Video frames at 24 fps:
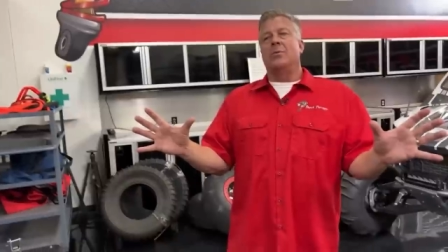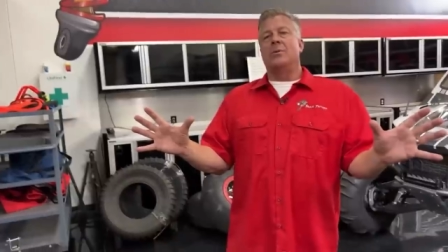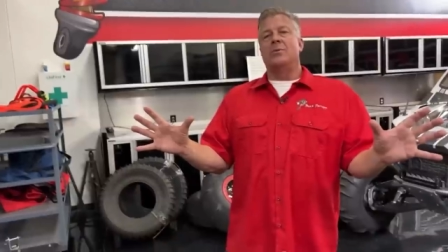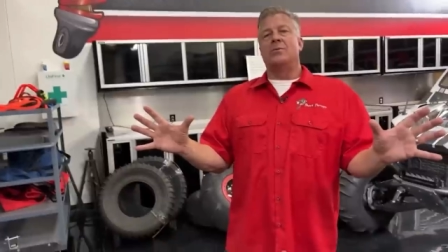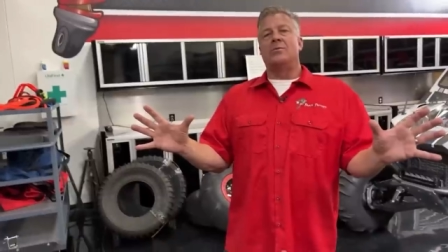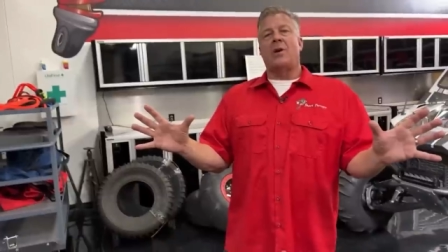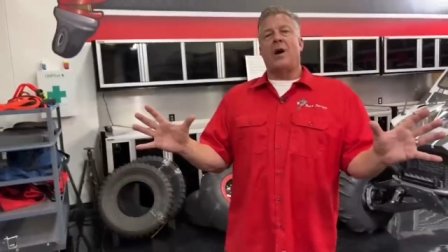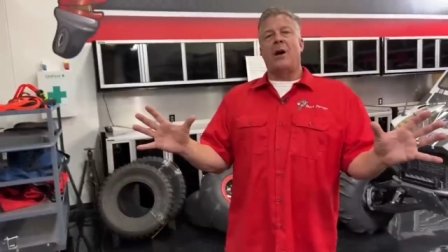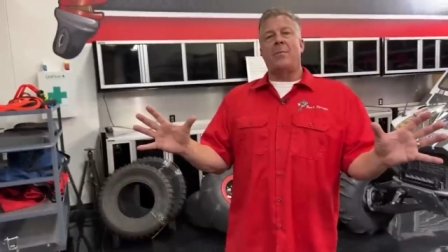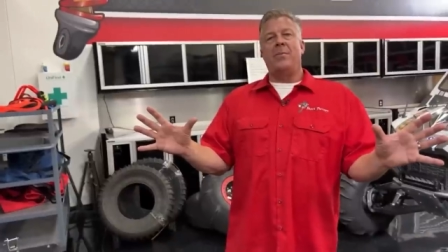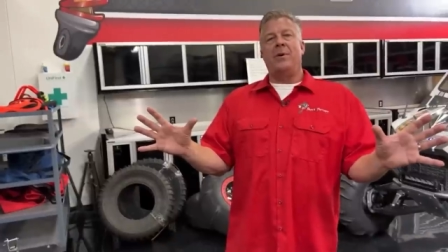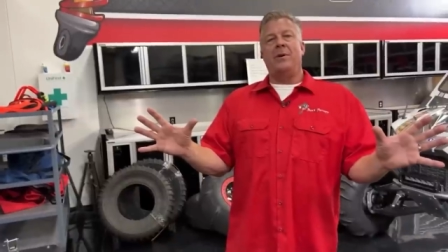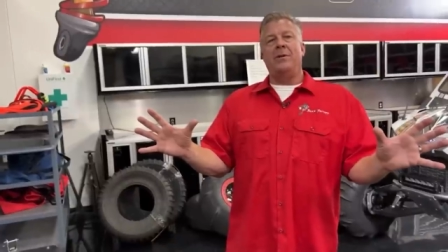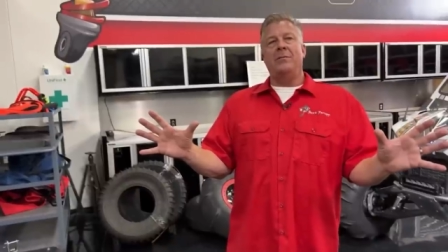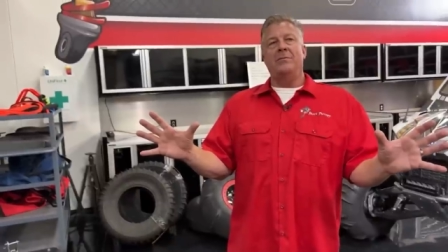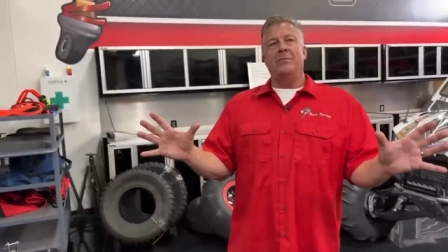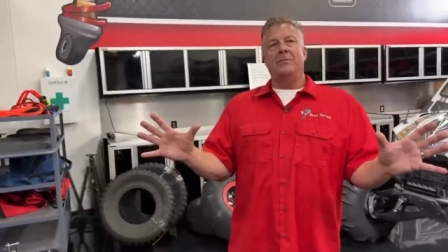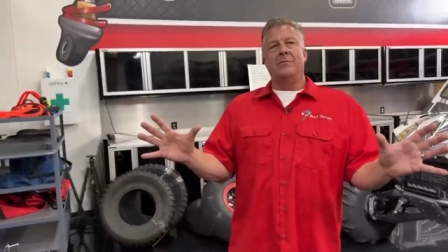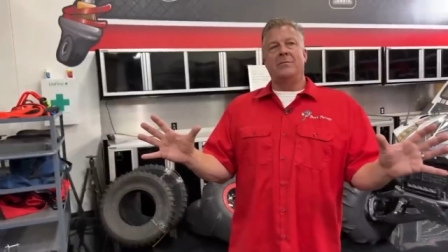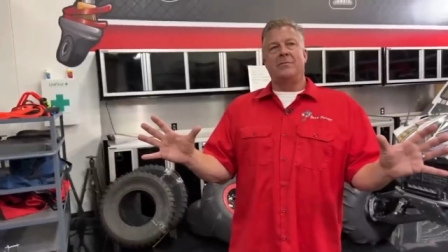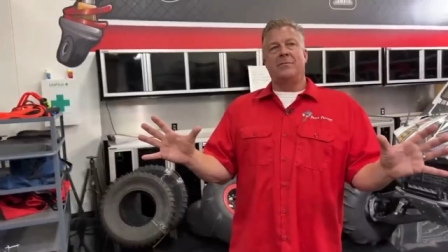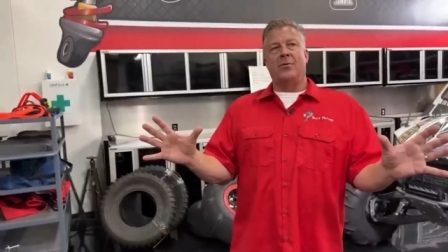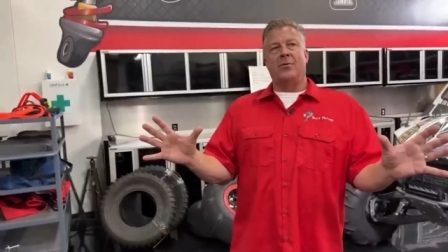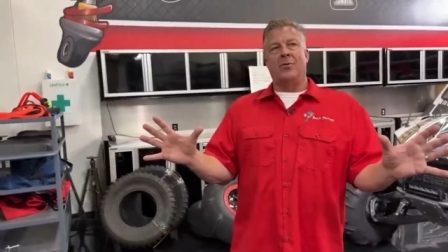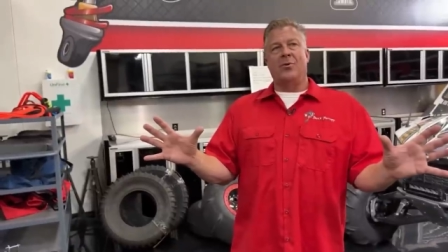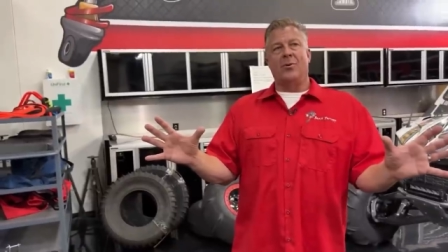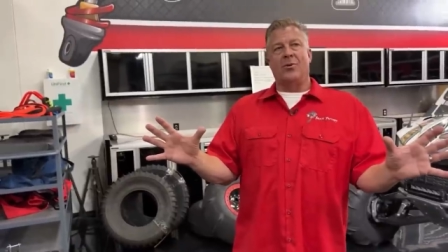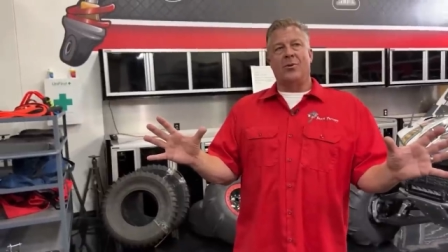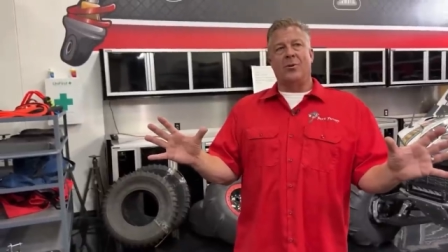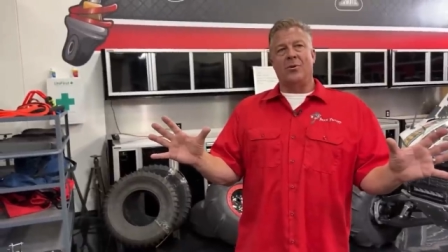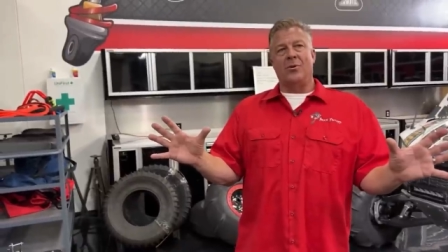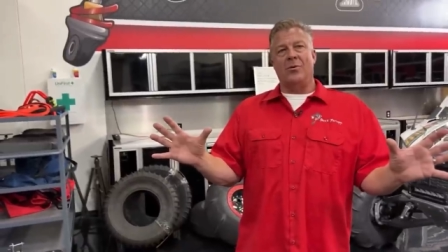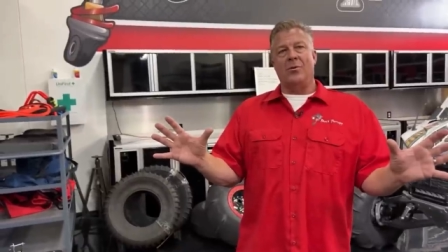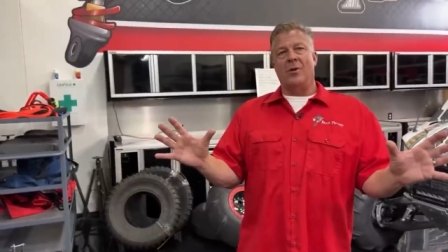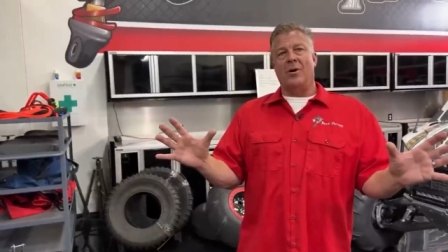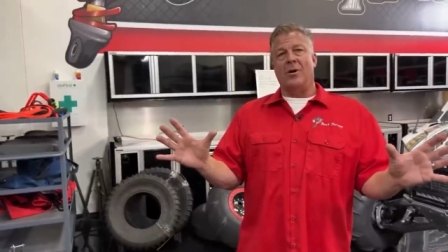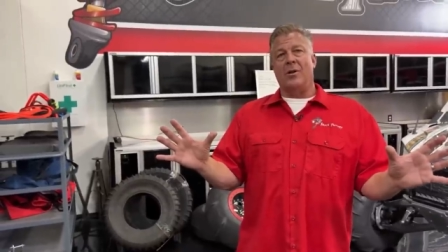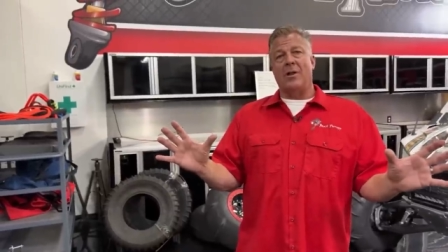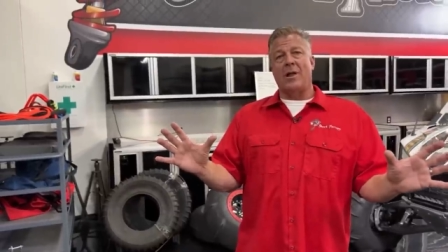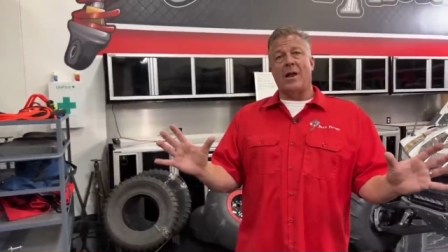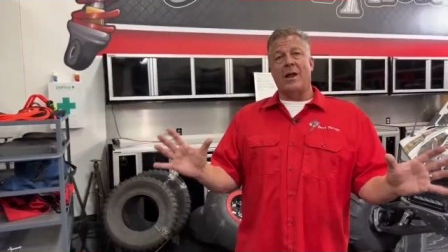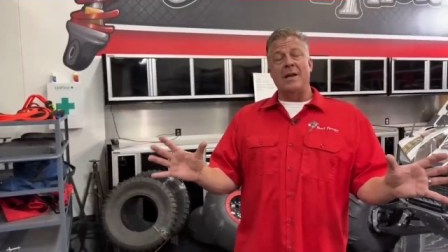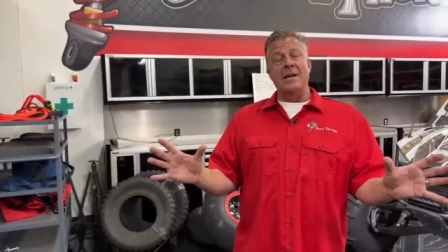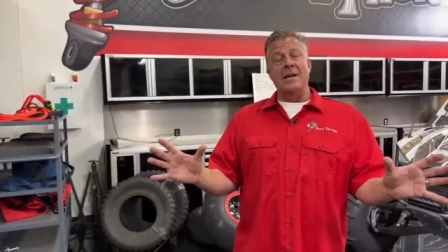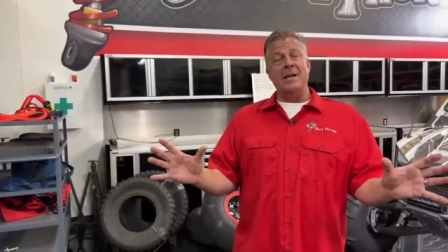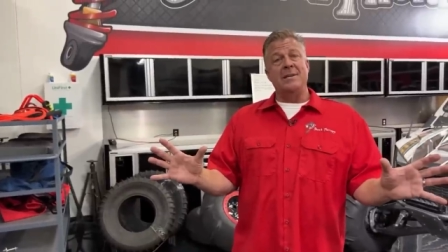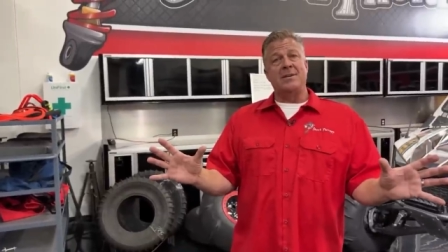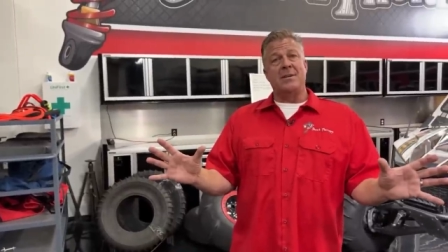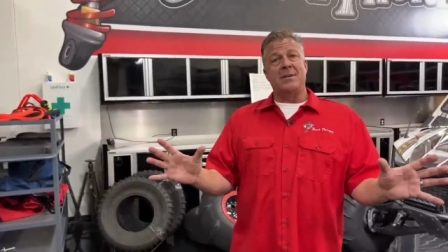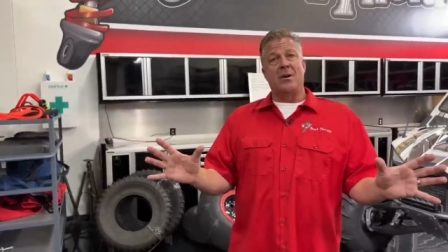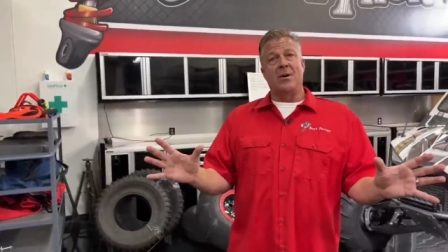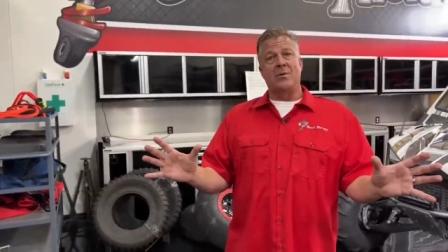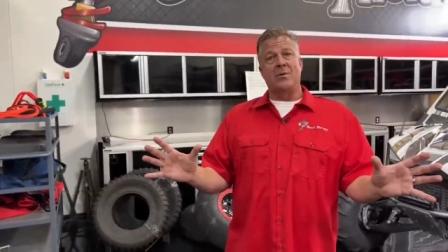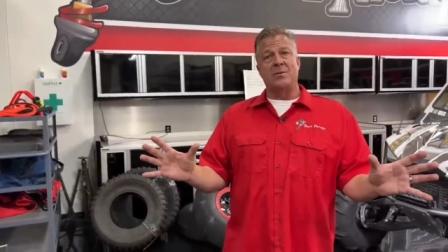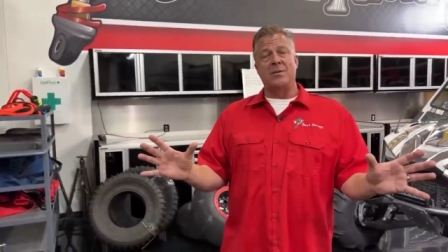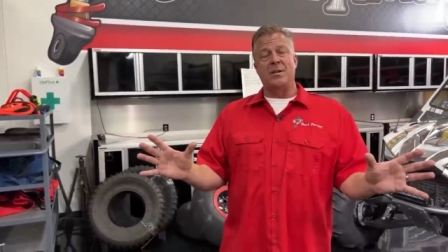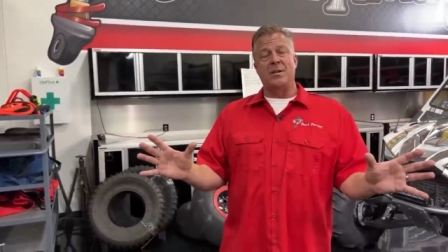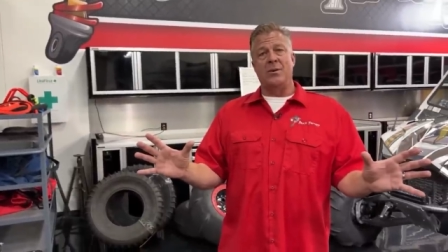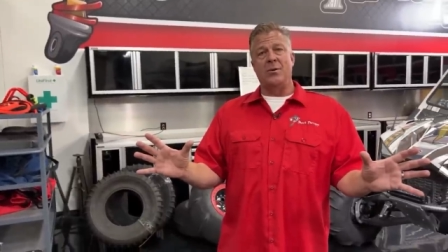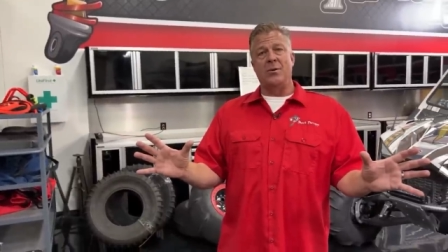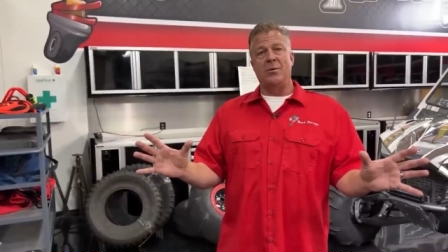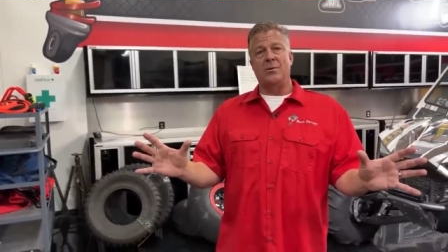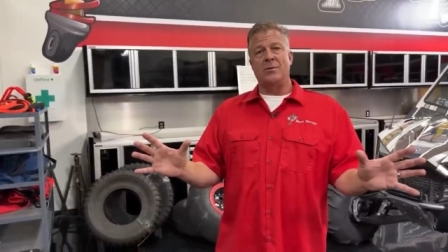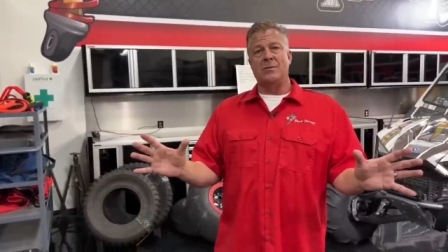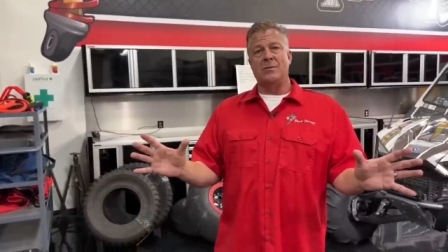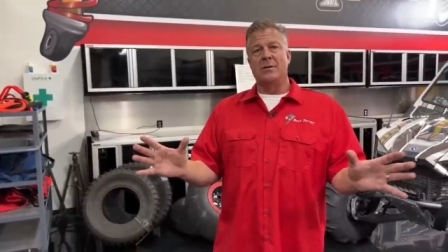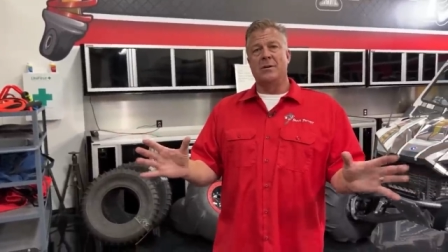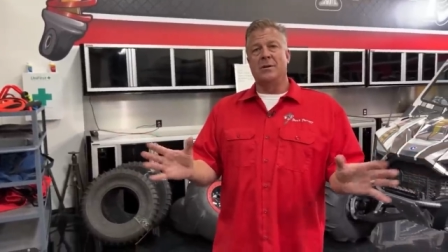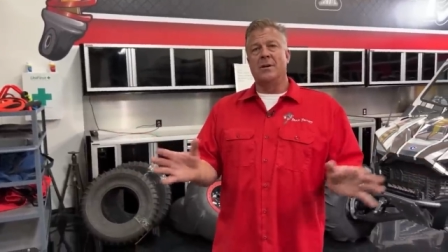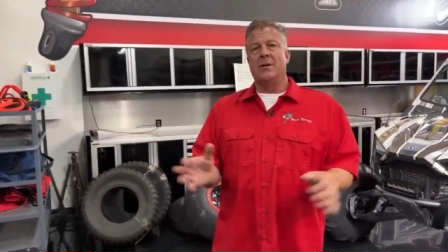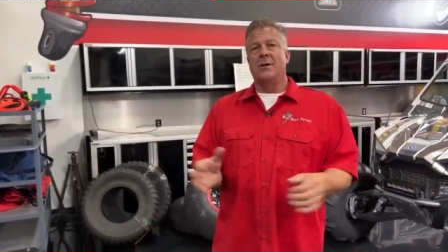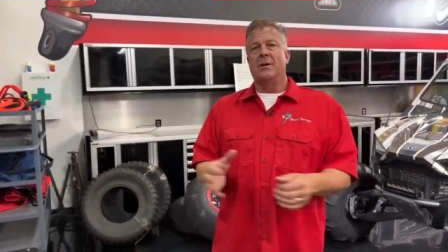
we're dropping for a lot of East Coast use,